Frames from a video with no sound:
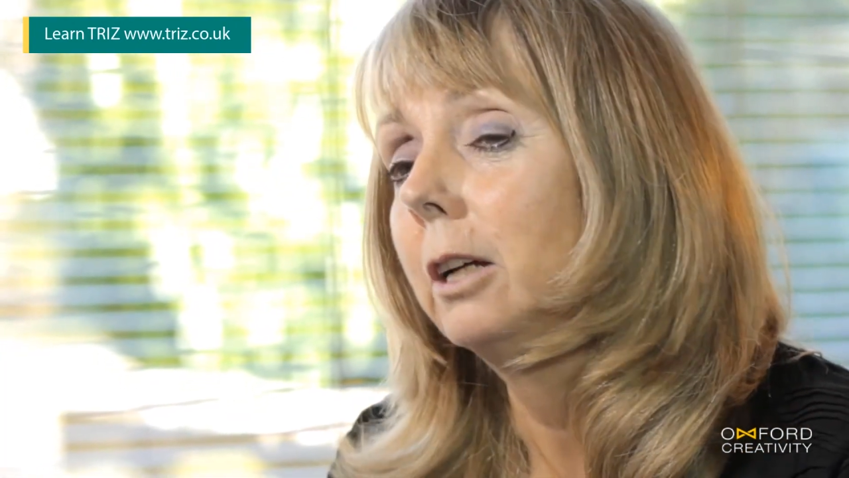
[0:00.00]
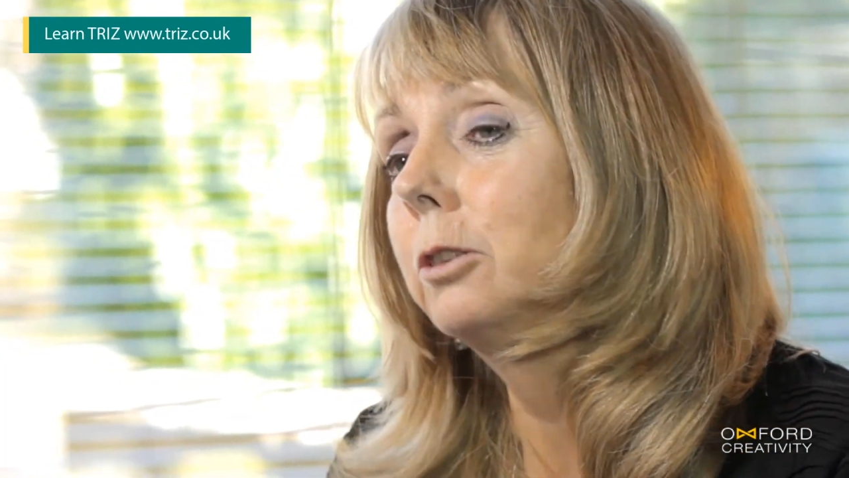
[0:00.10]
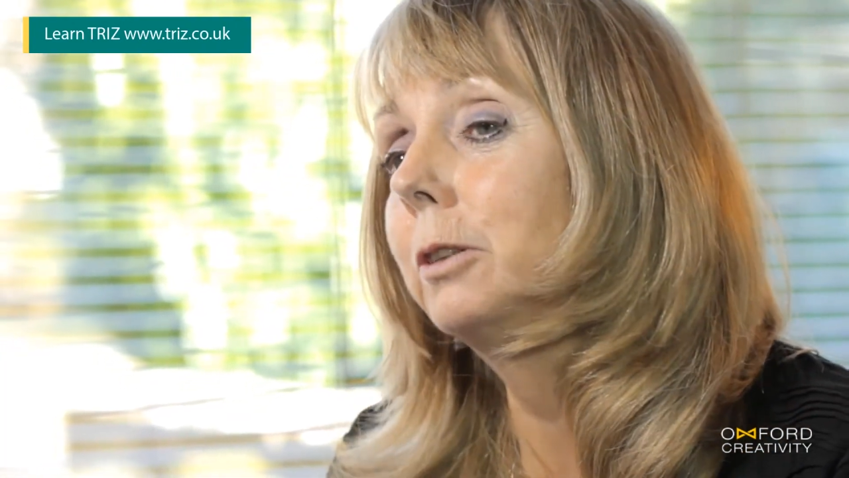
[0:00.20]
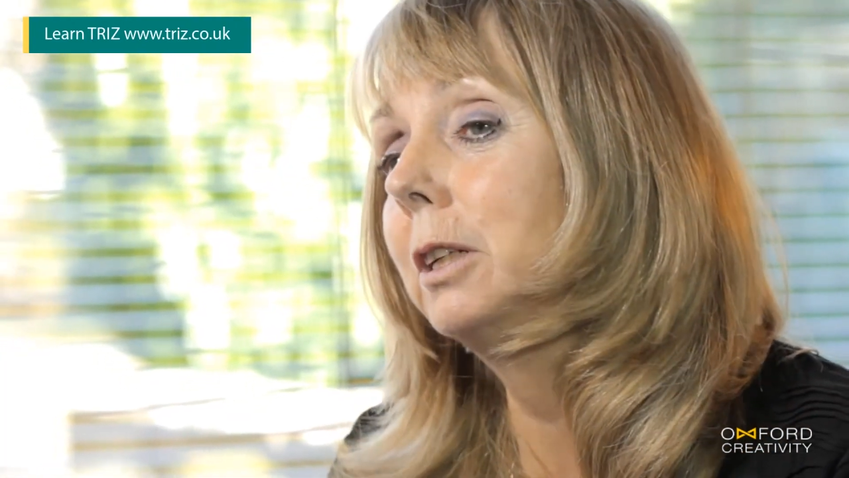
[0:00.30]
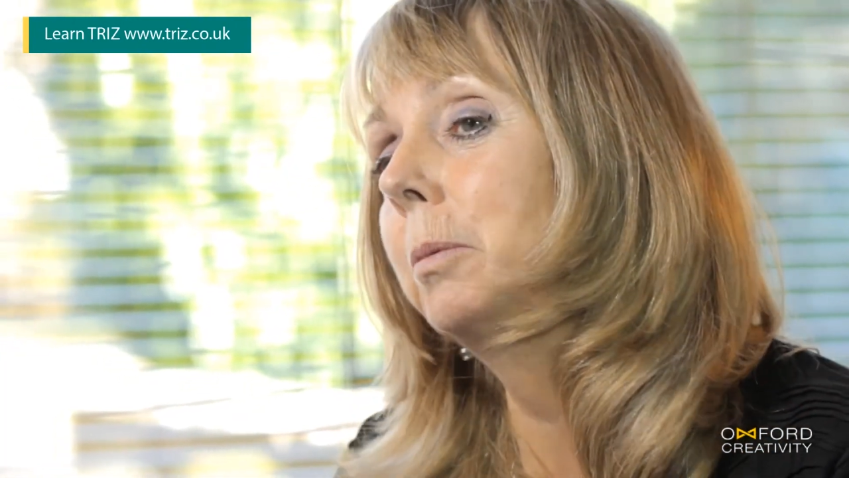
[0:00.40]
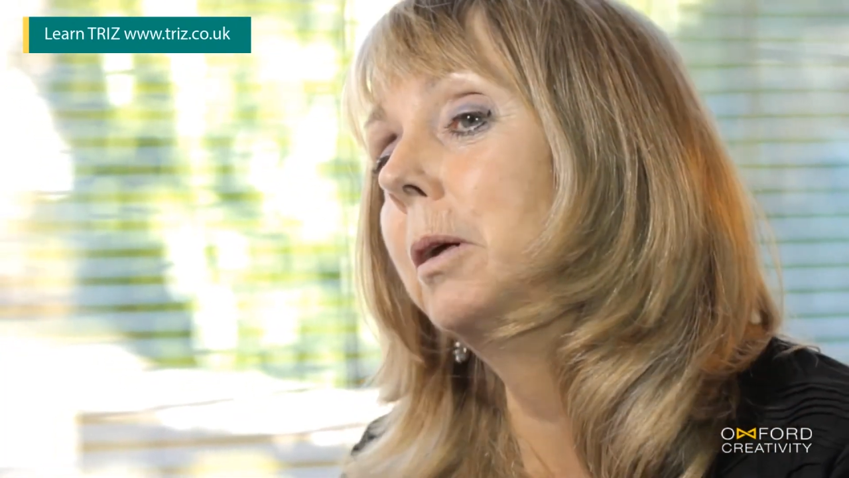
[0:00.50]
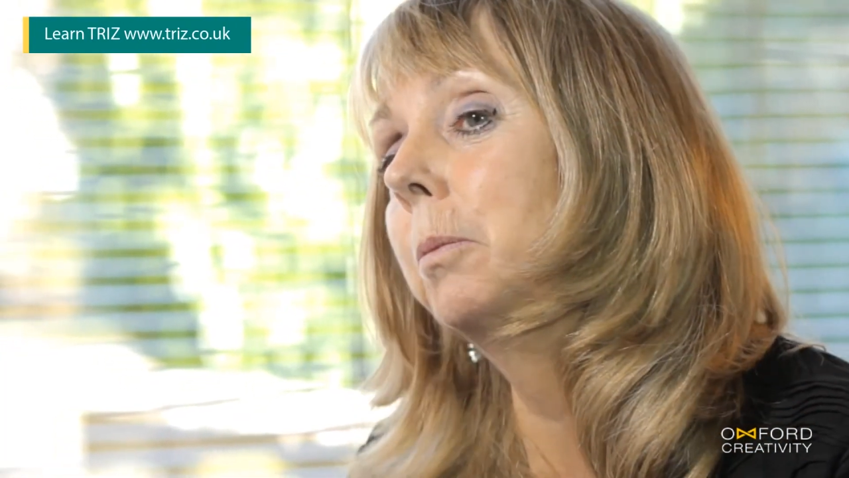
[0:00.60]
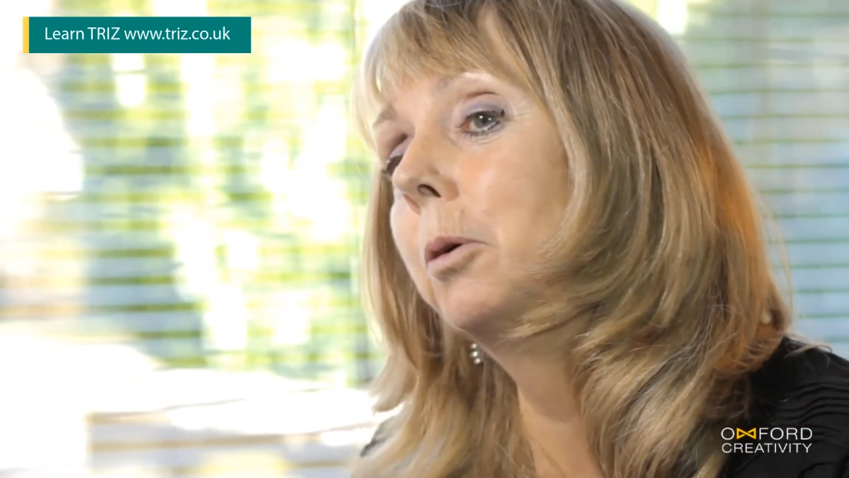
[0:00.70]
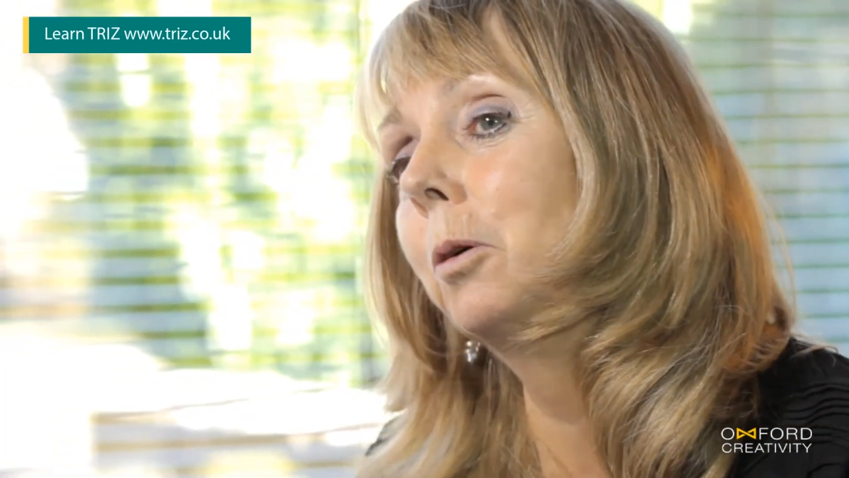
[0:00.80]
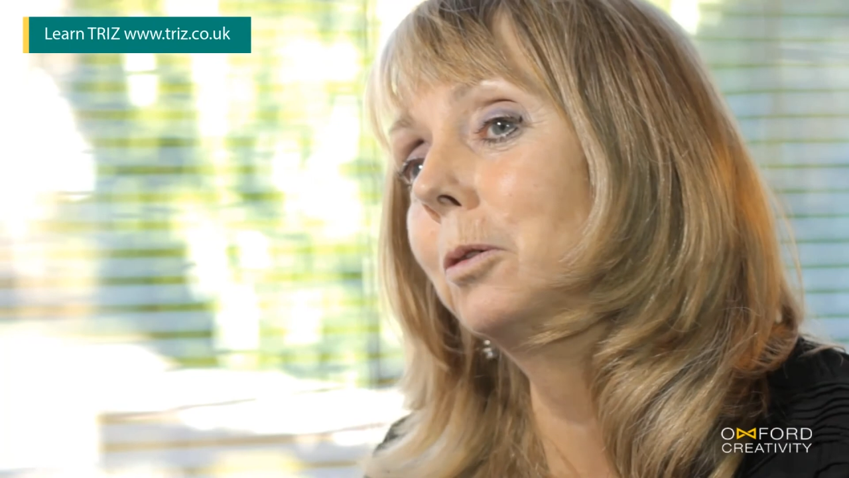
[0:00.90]
Incredibly
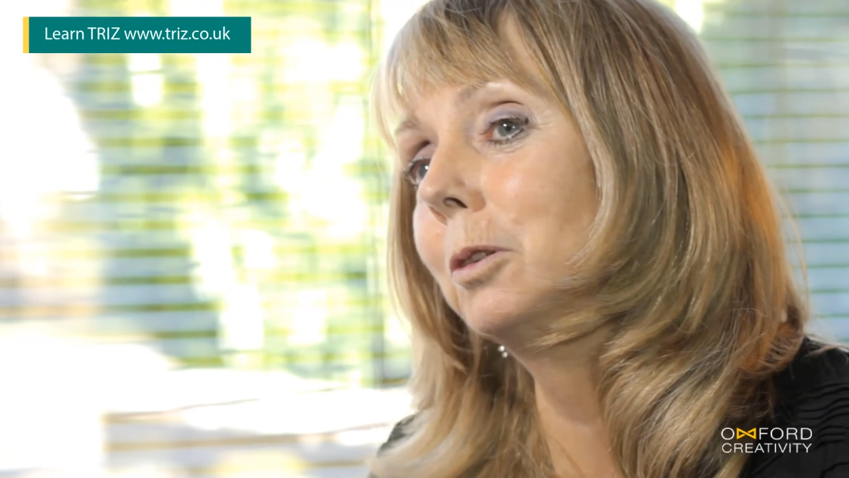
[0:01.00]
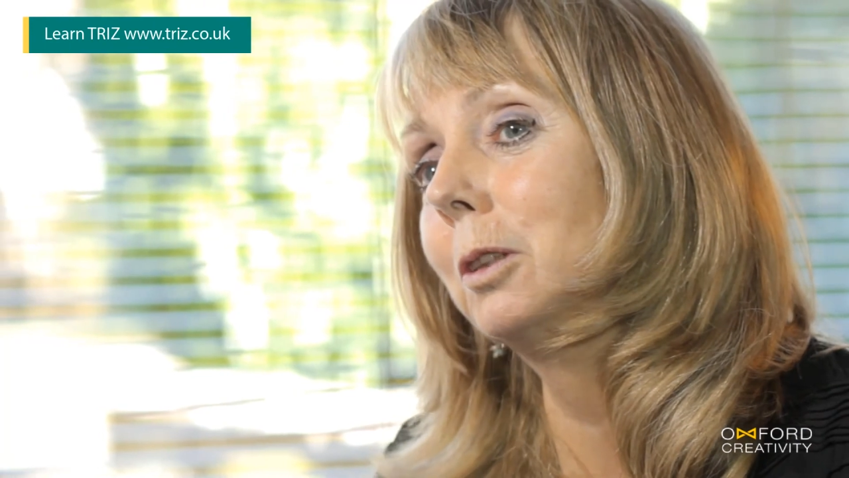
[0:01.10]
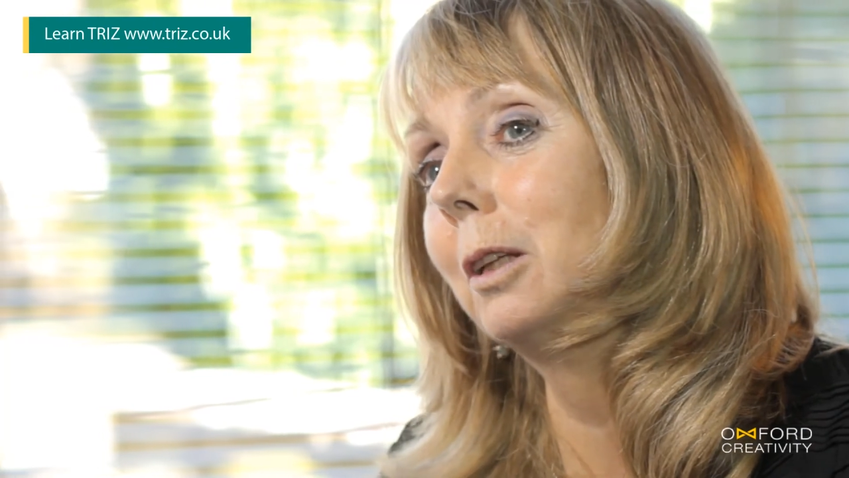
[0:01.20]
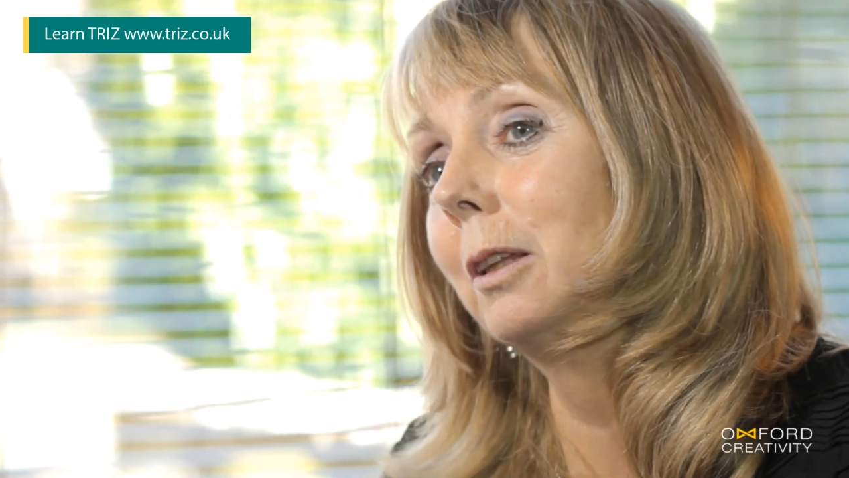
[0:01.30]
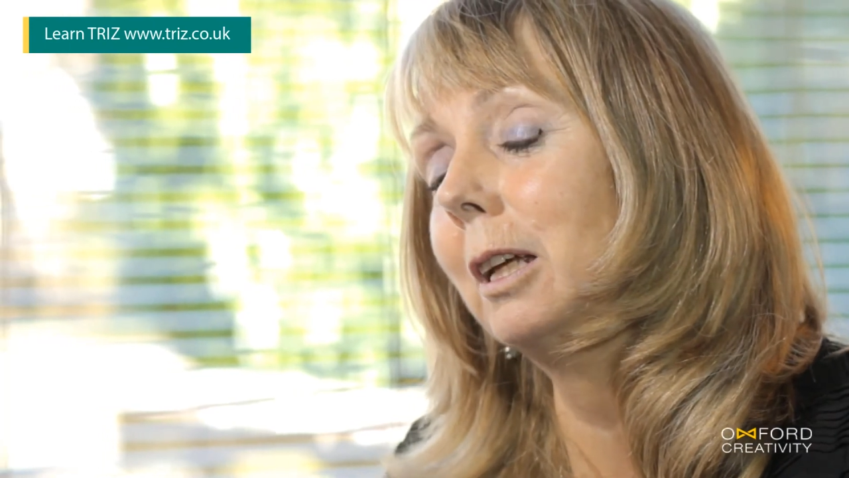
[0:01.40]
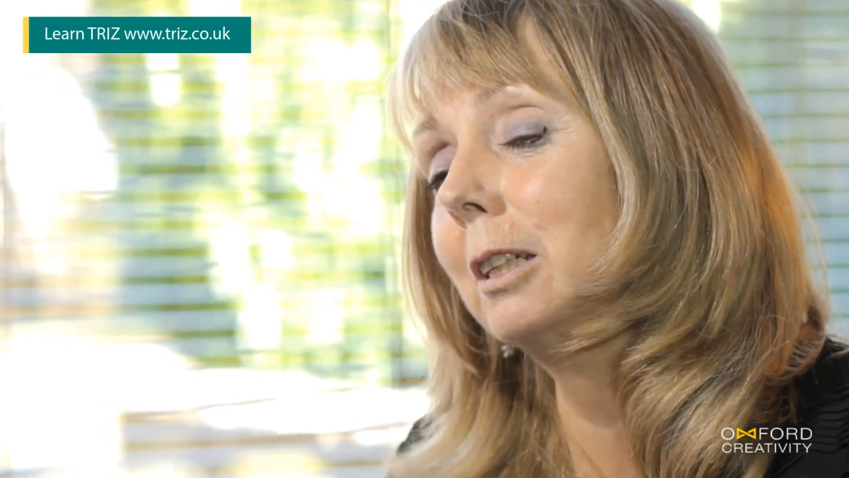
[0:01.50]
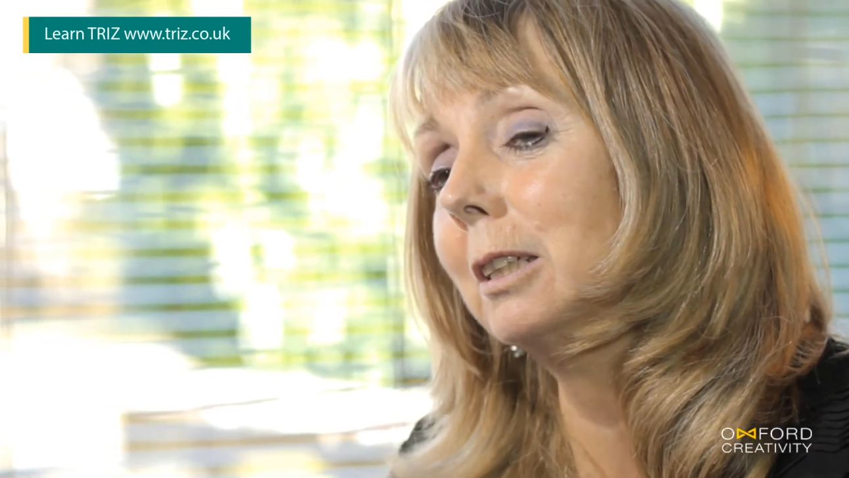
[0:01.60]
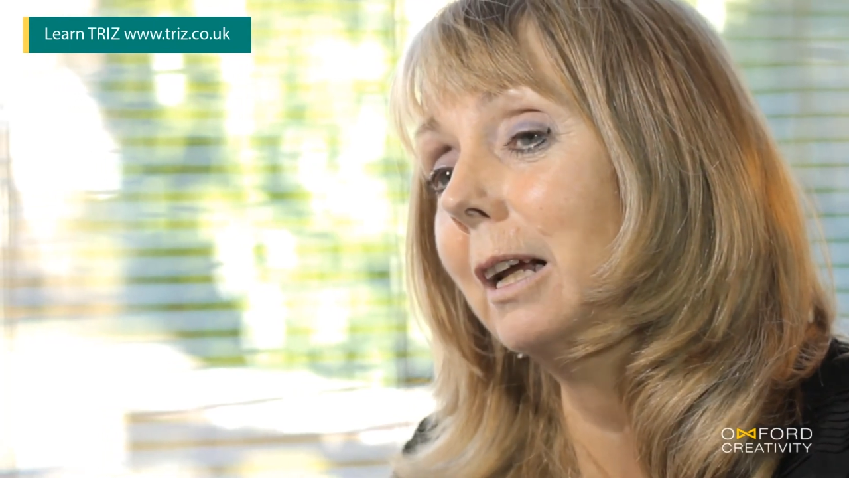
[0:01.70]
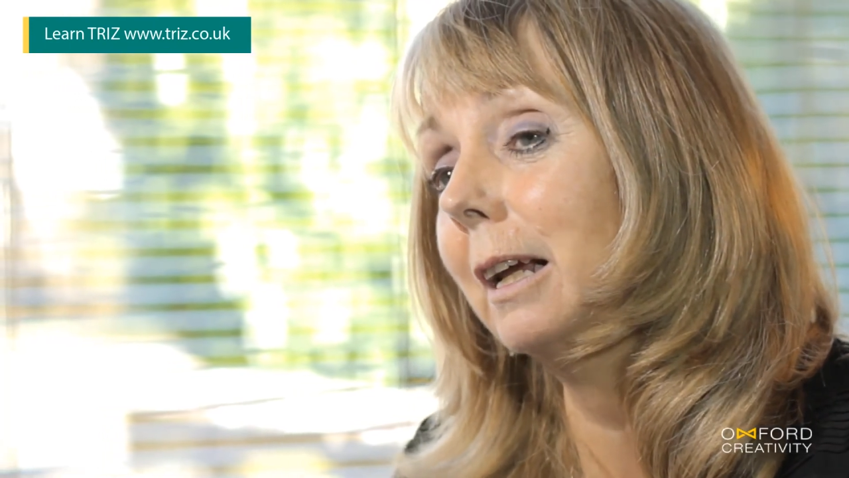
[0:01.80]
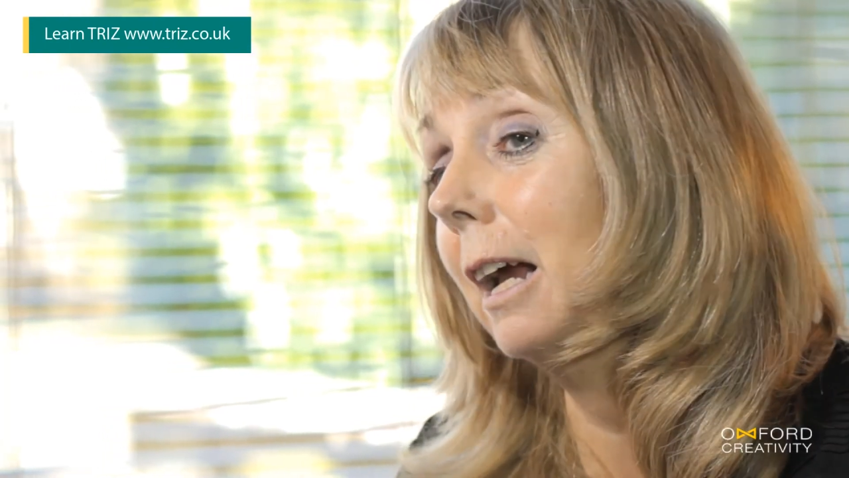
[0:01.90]
important in things like